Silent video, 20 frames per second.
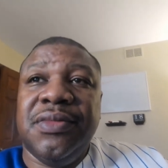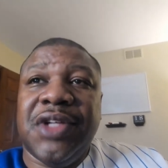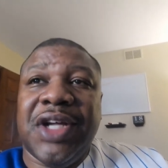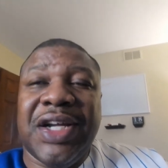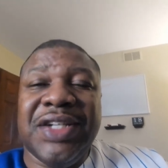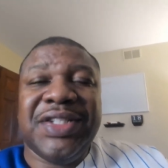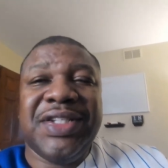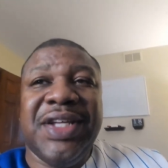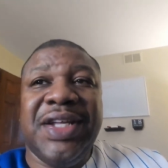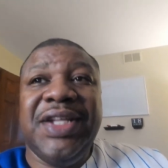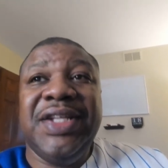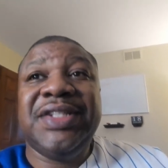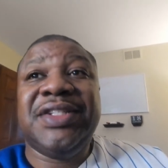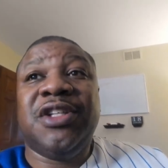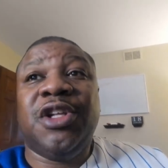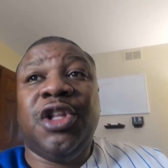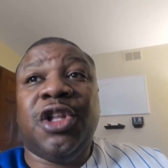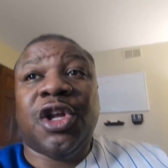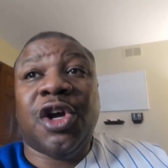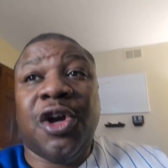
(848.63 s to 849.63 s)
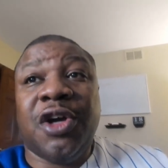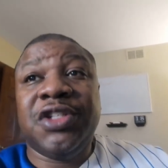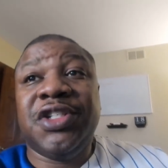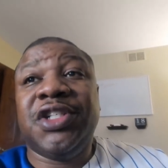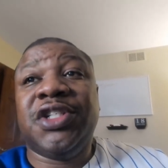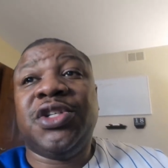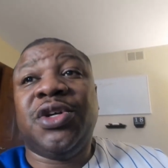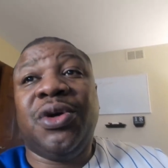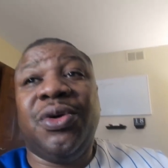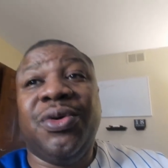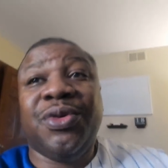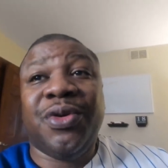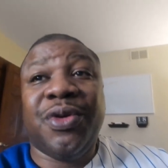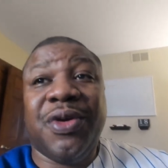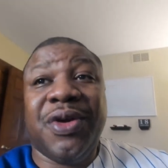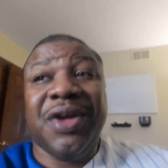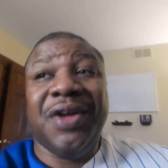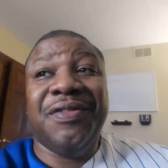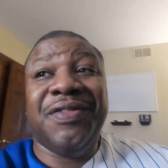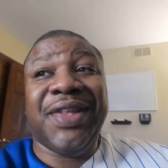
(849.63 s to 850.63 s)
I said he's the largest
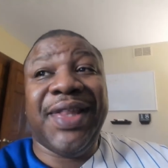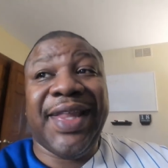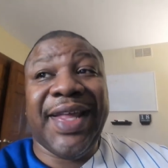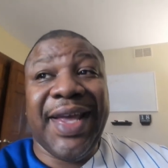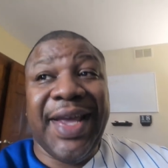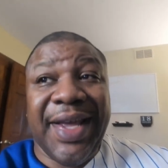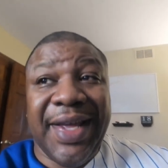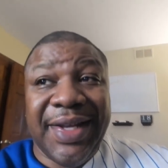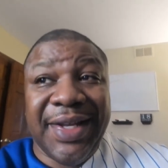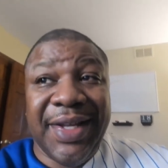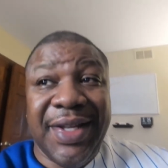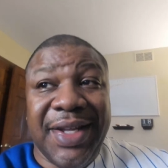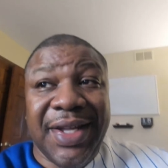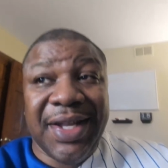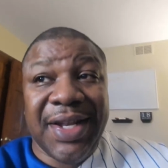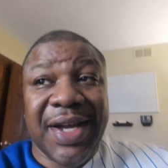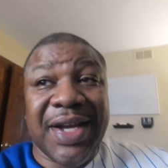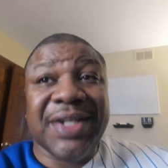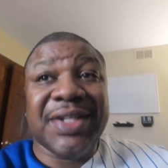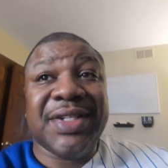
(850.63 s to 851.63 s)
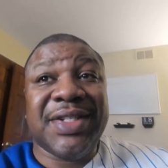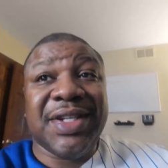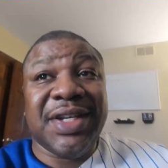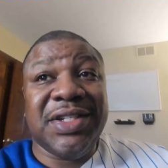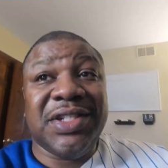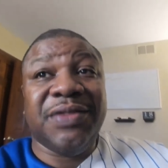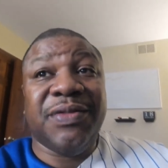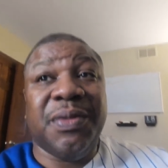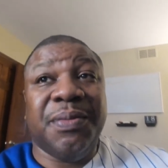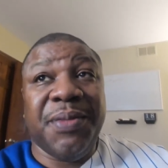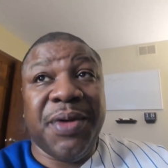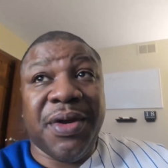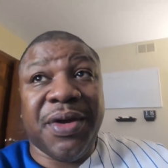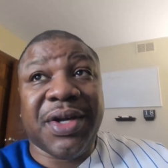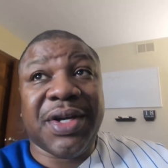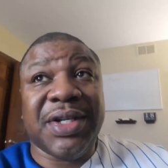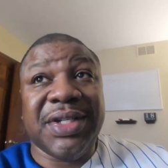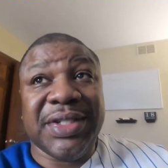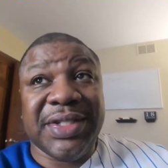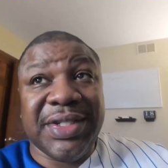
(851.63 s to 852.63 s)
owner of land in the United States of
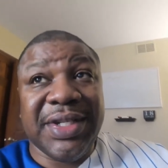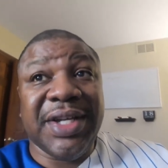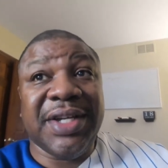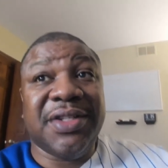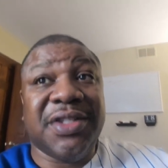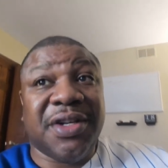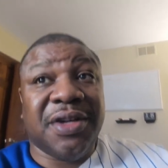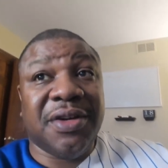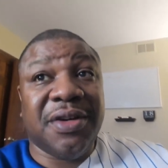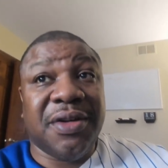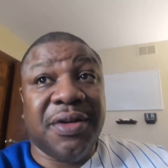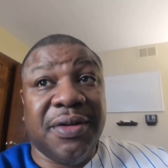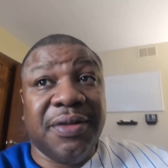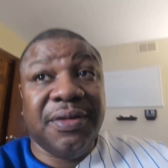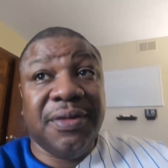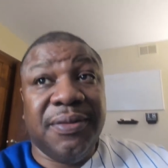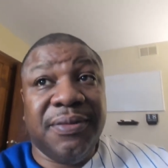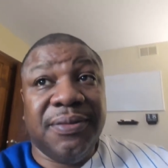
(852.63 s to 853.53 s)
America is Ted Turner.